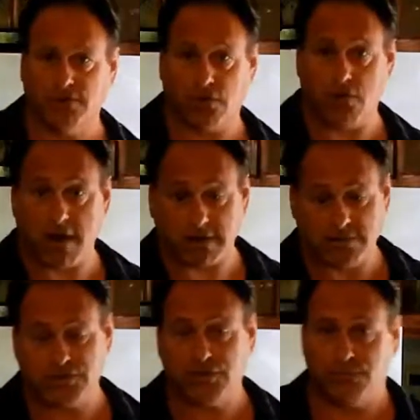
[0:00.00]
Joe
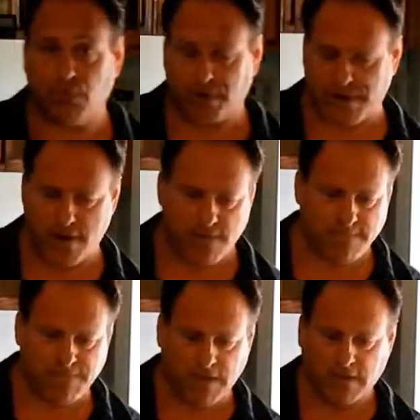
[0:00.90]
Chronicles 2.0.
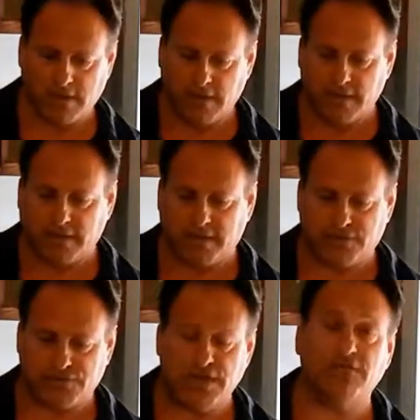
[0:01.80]
Get
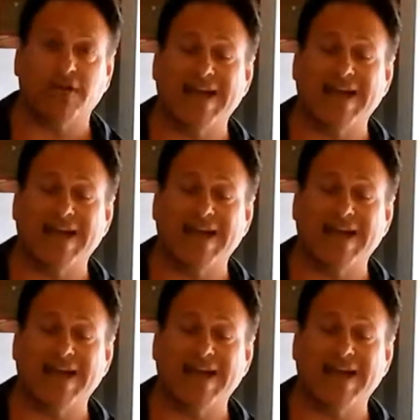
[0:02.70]
yourself a